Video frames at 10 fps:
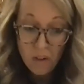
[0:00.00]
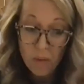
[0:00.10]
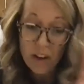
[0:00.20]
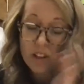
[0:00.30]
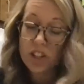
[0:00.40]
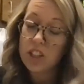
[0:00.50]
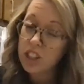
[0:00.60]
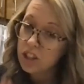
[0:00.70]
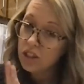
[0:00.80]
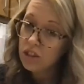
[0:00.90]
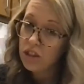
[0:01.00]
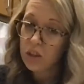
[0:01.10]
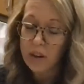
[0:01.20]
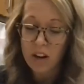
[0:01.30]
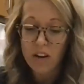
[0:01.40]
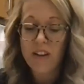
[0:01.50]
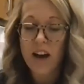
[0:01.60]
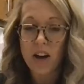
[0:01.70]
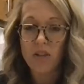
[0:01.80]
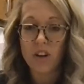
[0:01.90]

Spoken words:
we are still doing our vowel,